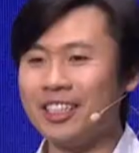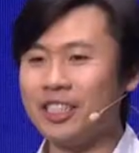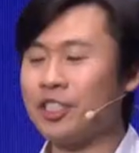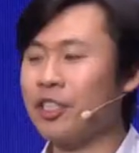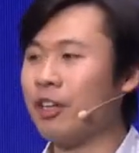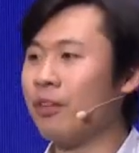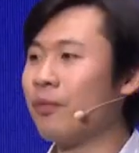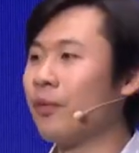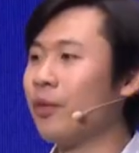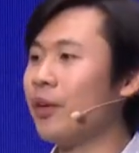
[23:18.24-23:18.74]
The
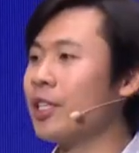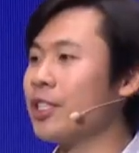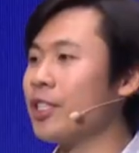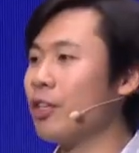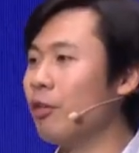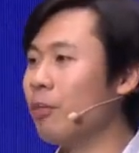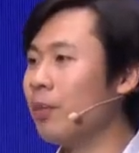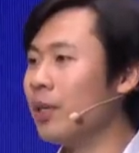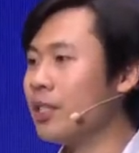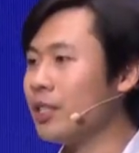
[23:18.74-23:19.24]
software is
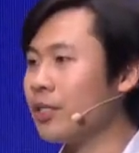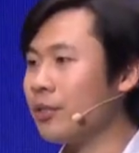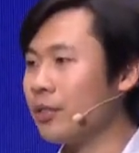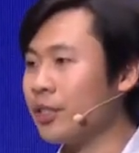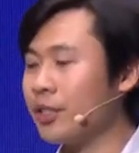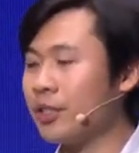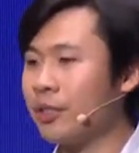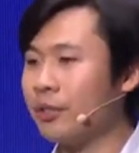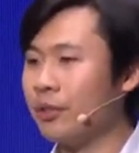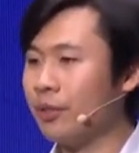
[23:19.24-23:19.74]
open
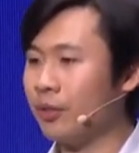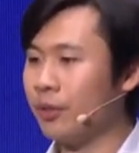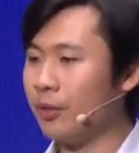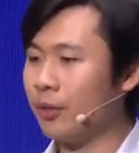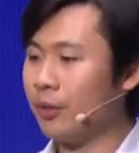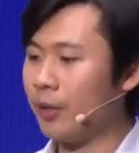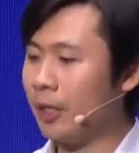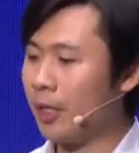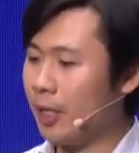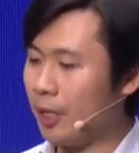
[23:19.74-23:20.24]
source
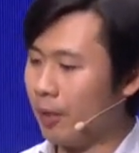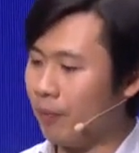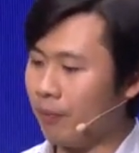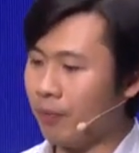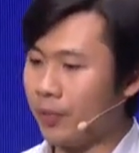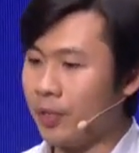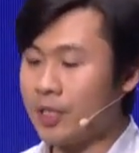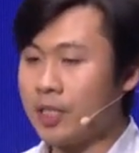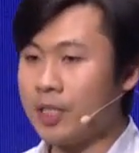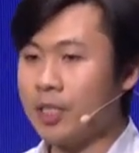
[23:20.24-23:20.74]
to
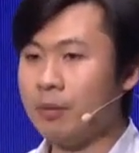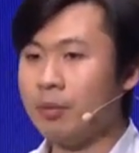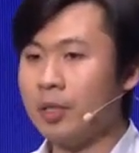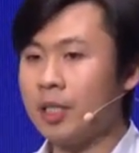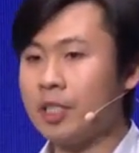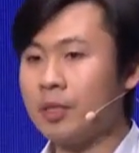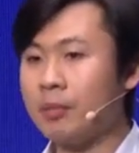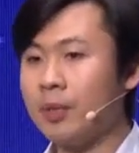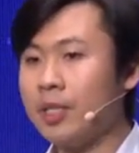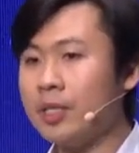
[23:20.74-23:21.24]
the C++,
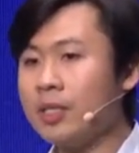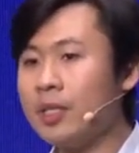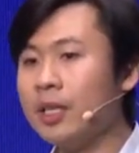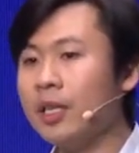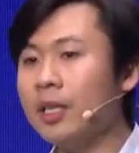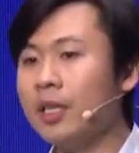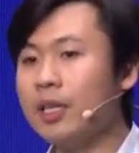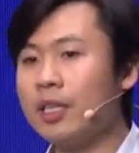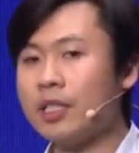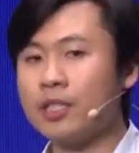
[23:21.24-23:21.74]

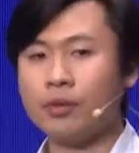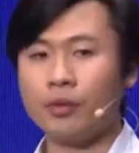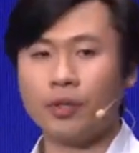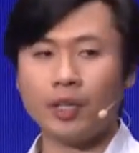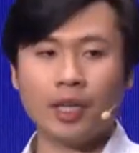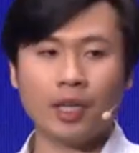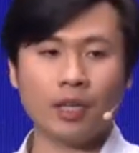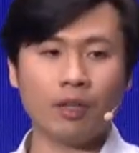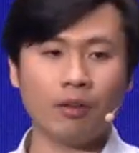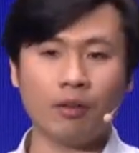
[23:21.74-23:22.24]
so you
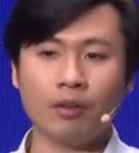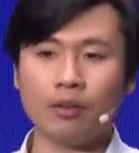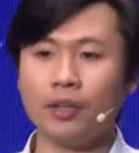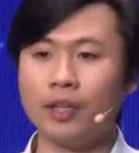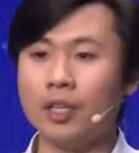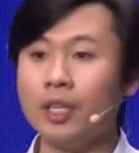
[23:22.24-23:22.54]
get all the